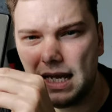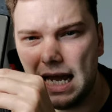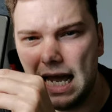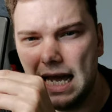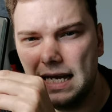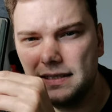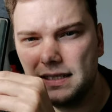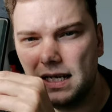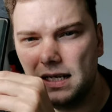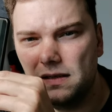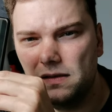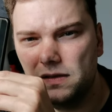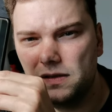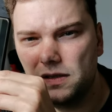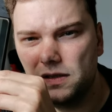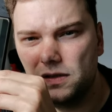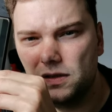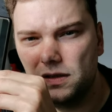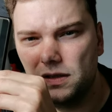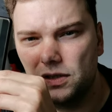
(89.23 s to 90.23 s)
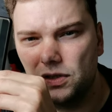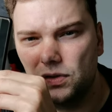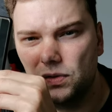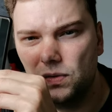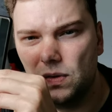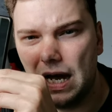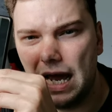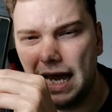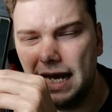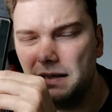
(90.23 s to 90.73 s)
has also
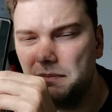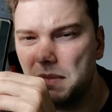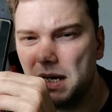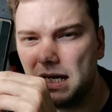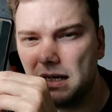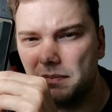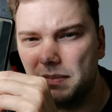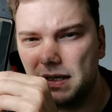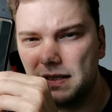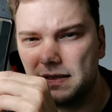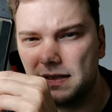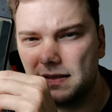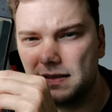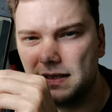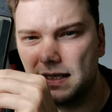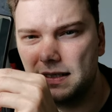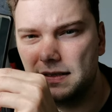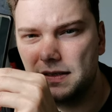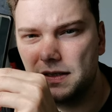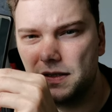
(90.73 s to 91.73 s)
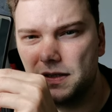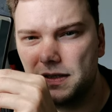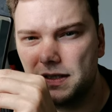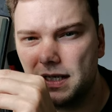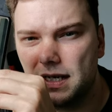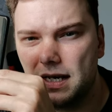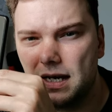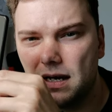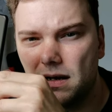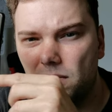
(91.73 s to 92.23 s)
two 8 megapixel
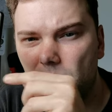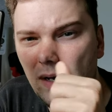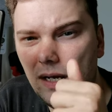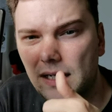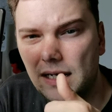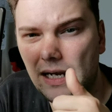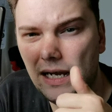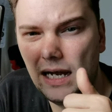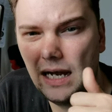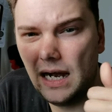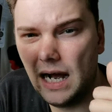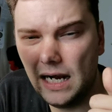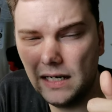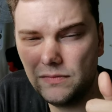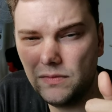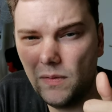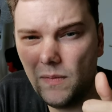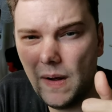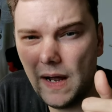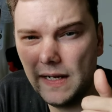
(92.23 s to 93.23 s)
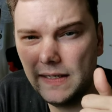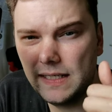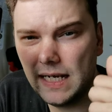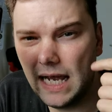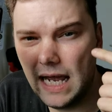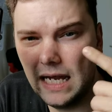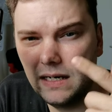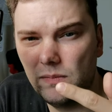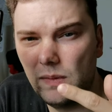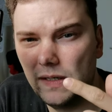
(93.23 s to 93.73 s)
sensors, one ultra wide
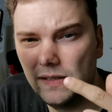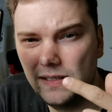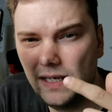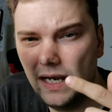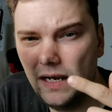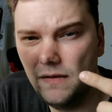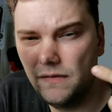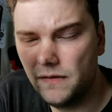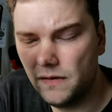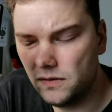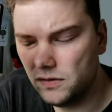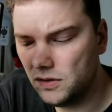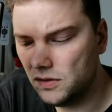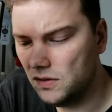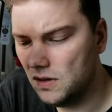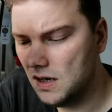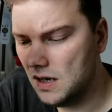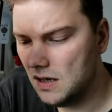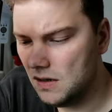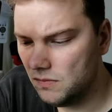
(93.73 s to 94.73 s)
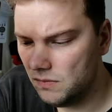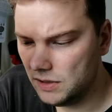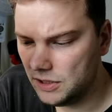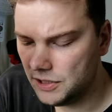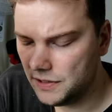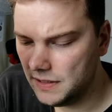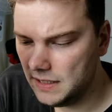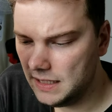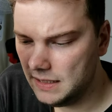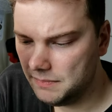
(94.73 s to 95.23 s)
and one telephoto,
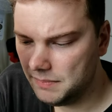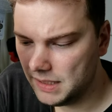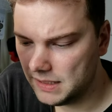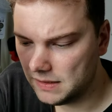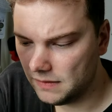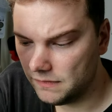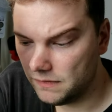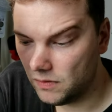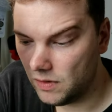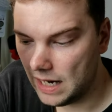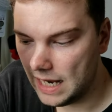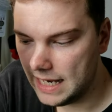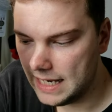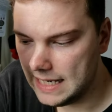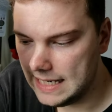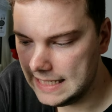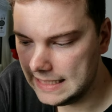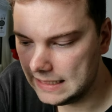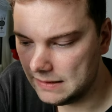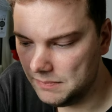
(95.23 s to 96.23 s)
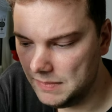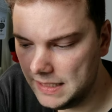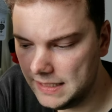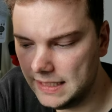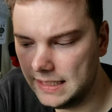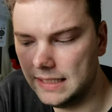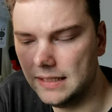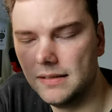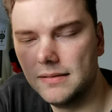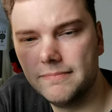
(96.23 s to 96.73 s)
which the Pixel 4a is
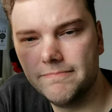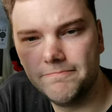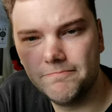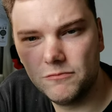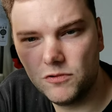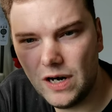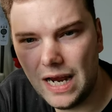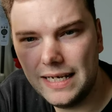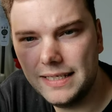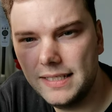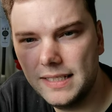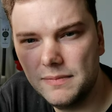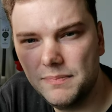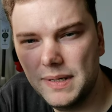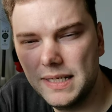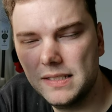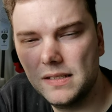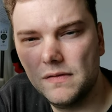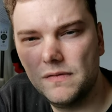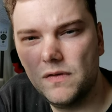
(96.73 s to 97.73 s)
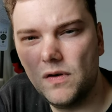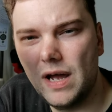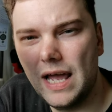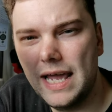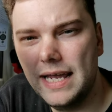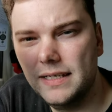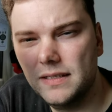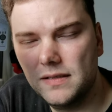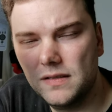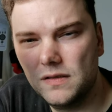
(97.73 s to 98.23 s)
missing. Granted, Pixel
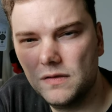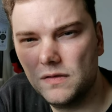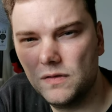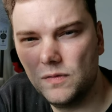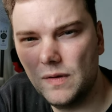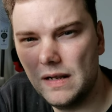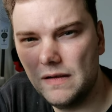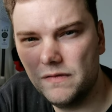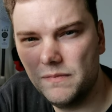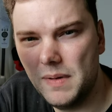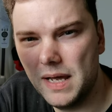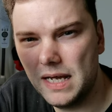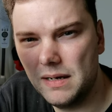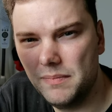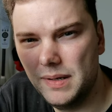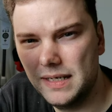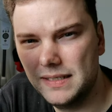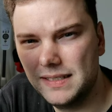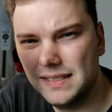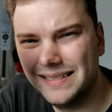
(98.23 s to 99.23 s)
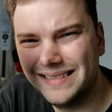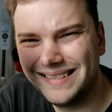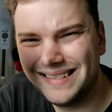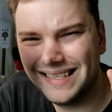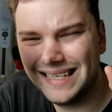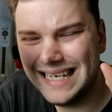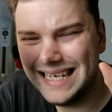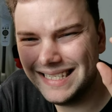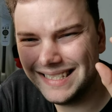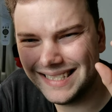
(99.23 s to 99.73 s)
4a's 12 megapixel
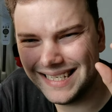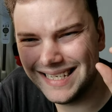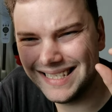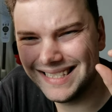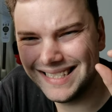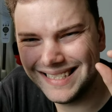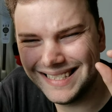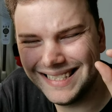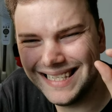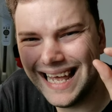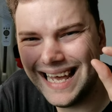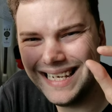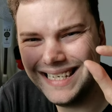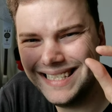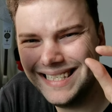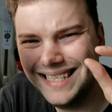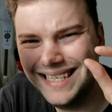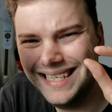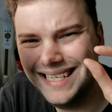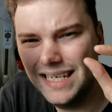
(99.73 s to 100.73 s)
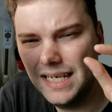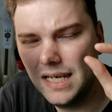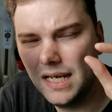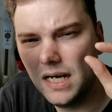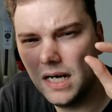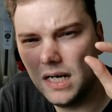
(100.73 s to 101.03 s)
is slightly